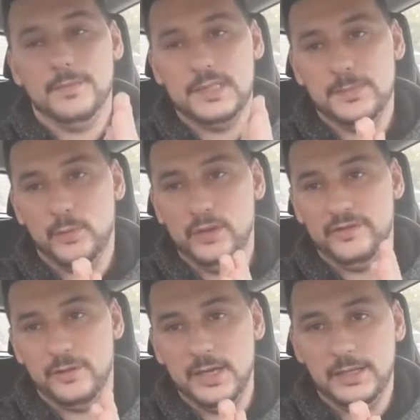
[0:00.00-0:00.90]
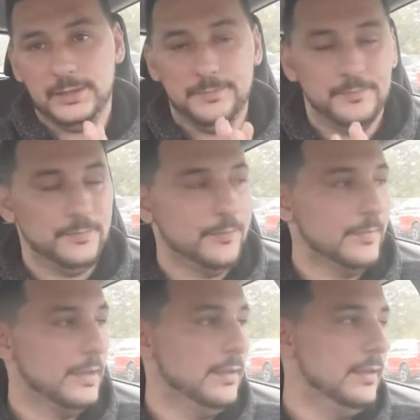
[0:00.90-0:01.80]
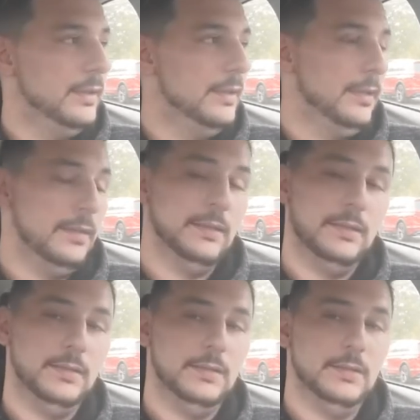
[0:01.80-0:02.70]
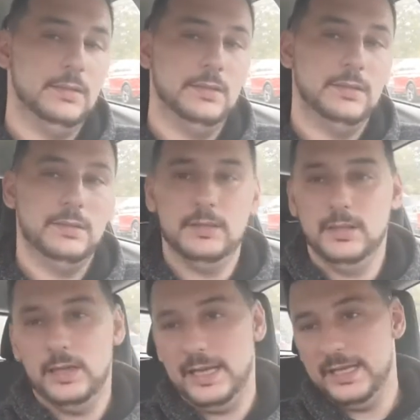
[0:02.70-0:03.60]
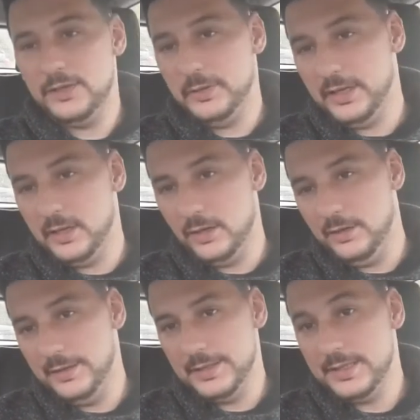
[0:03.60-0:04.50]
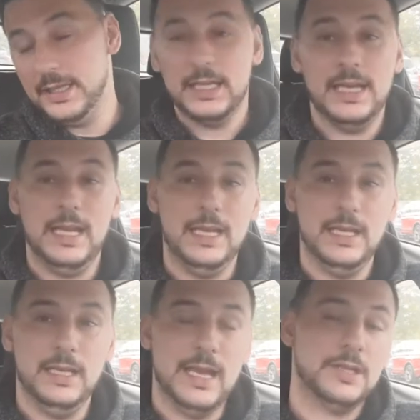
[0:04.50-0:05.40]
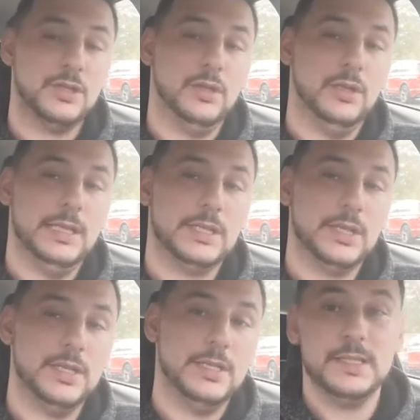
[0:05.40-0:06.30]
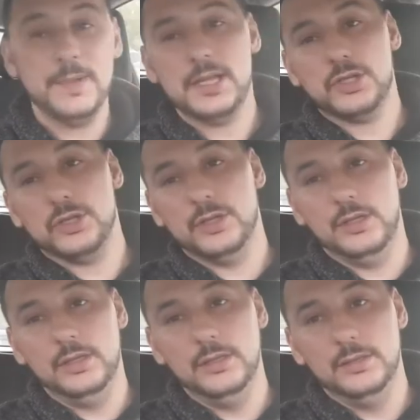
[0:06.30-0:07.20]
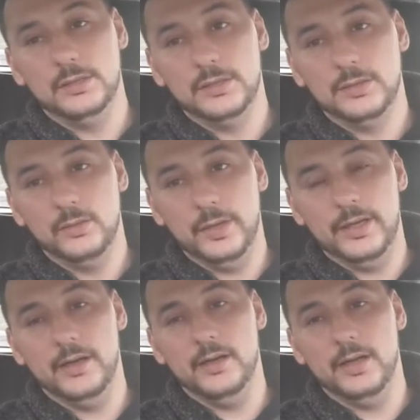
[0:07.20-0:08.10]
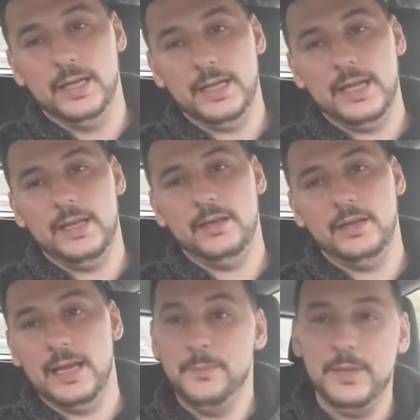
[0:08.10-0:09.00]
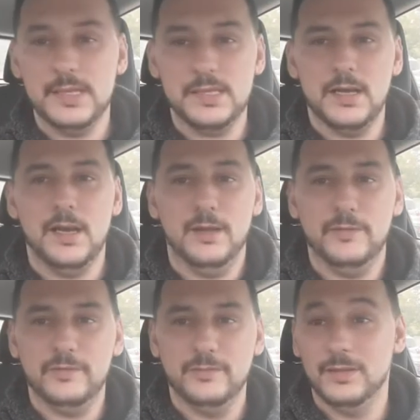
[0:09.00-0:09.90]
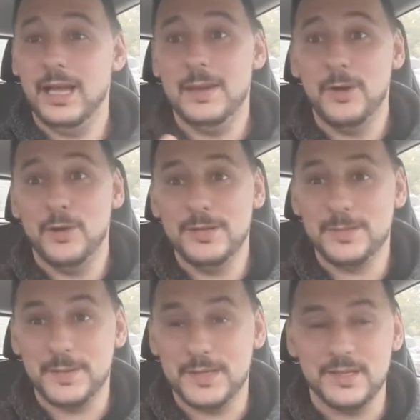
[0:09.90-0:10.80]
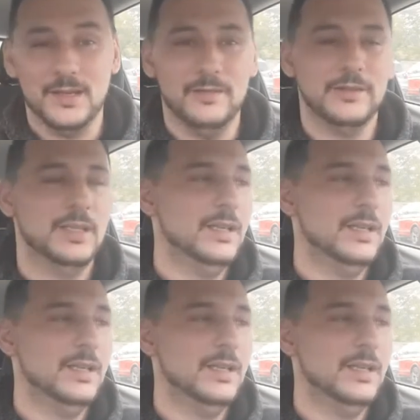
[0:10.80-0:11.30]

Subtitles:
it's your boy Frank. I guess we can call this the Canadian national election special, where, again, I'm pissed off. I'm always pissed off.